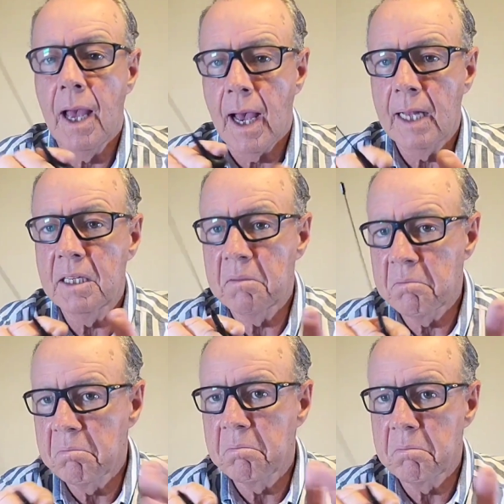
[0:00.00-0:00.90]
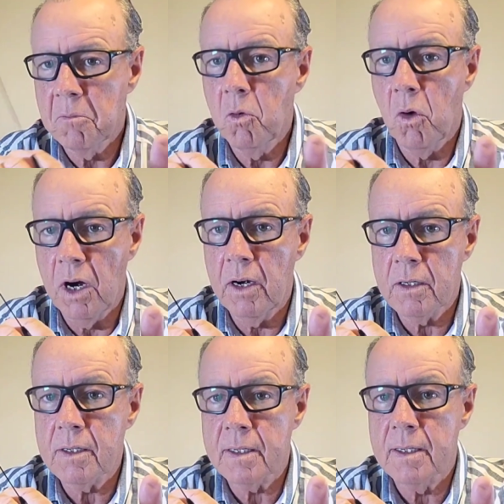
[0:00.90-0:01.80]
and
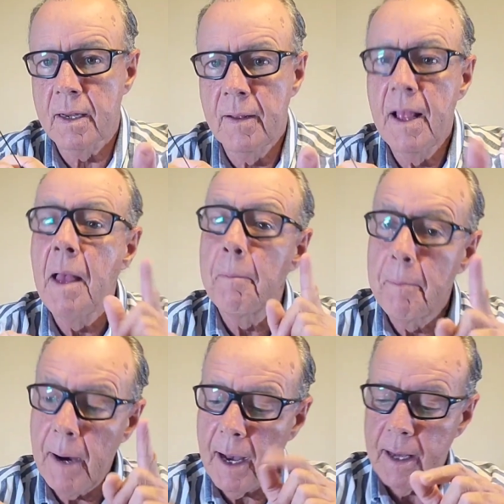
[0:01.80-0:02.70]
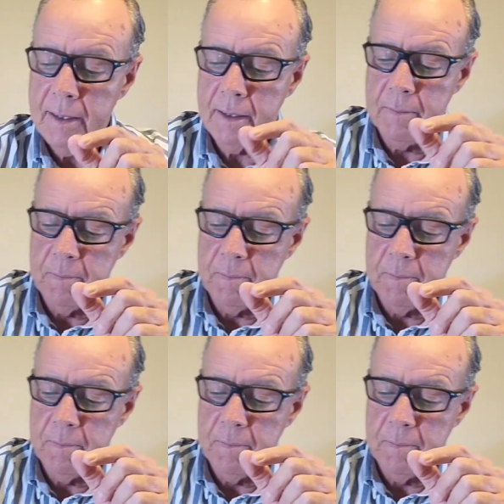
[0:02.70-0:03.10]
works, but